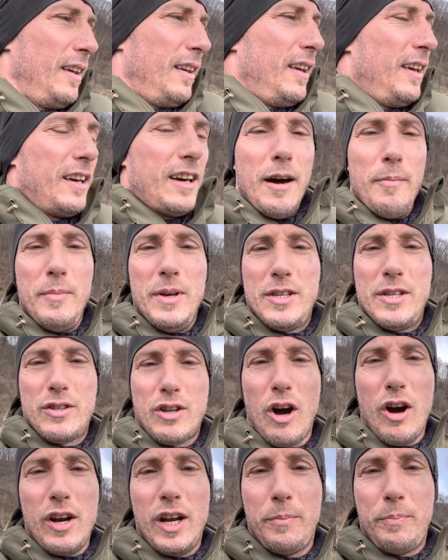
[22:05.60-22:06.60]
got me
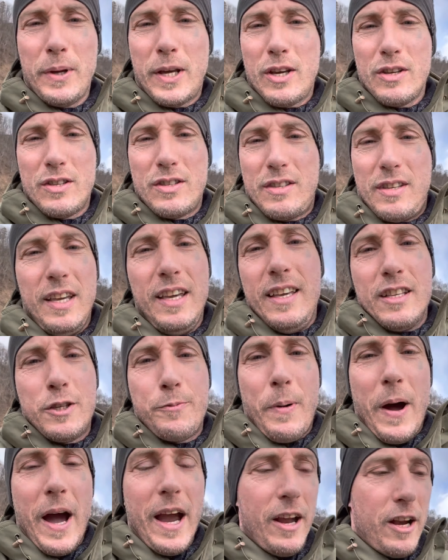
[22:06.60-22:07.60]
started because he
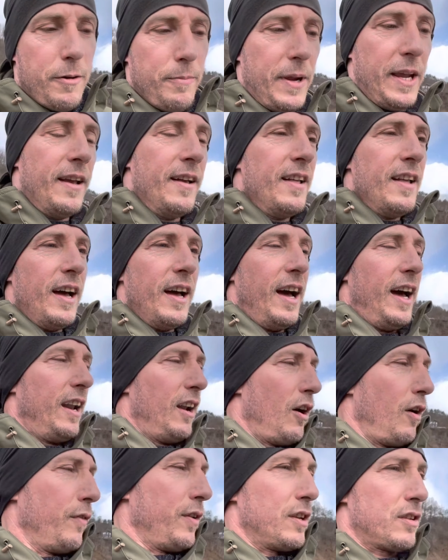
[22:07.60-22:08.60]
inspired me, and
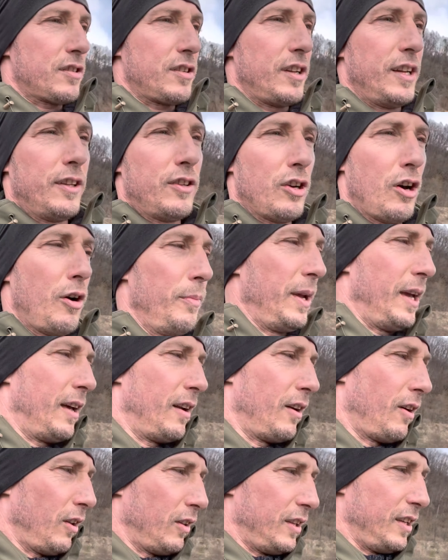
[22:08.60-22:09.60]
obviously Tommy
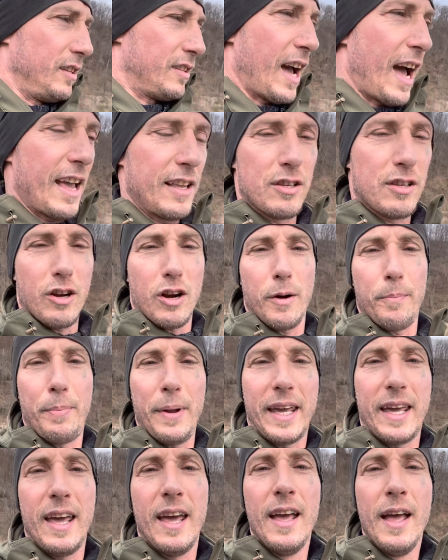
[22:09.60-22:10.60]
and all these guys are a
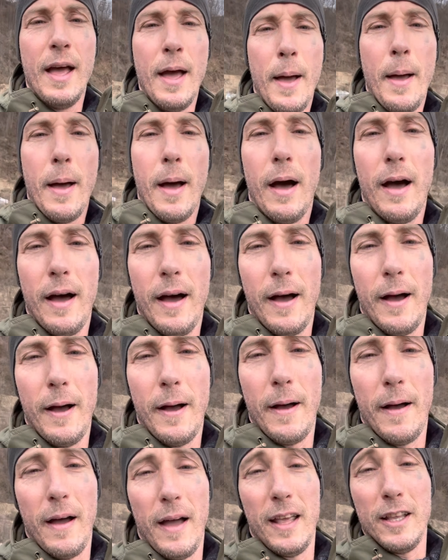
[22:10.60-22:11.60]
big
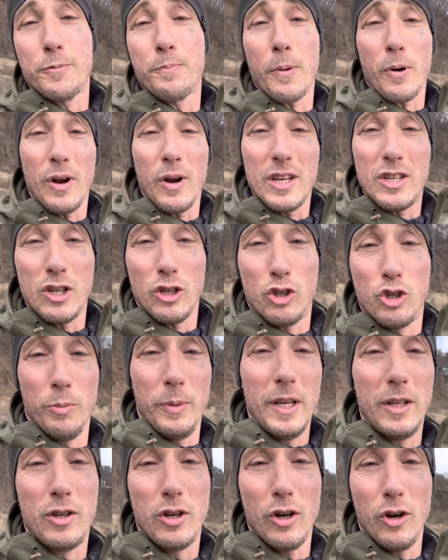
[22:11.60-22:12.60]
inspiration to
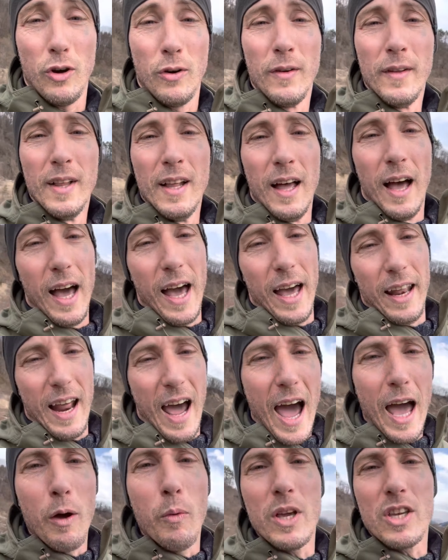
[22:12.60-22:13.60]
me too. And
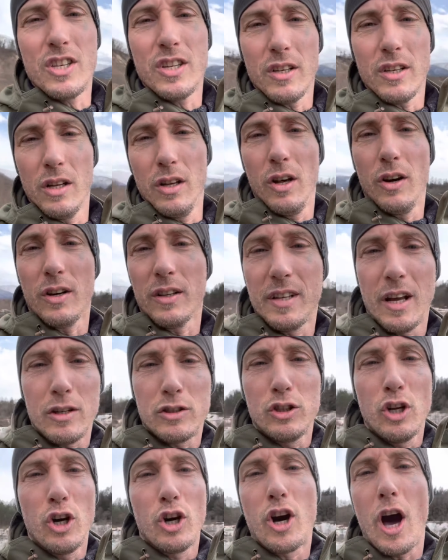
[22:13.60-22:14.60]
I wish, look,
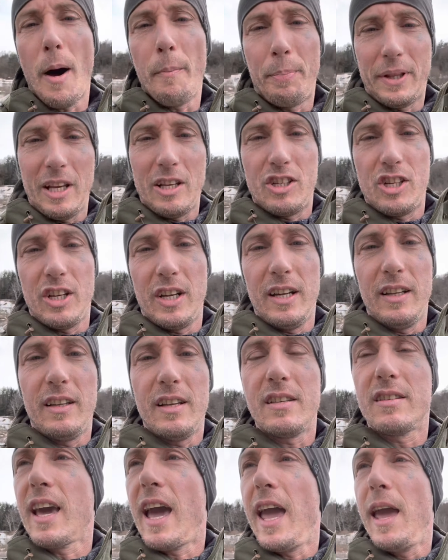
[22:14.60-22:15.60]
there's no competition in
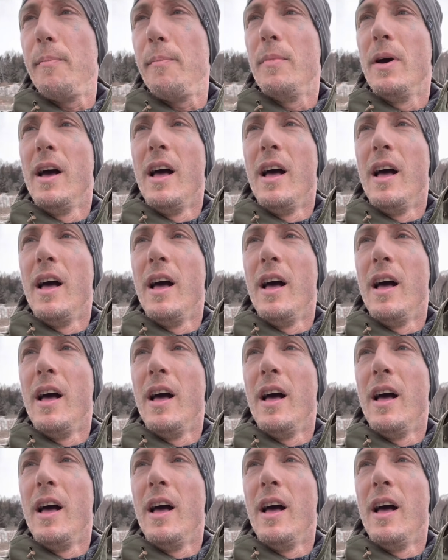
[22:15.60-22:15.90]
this game.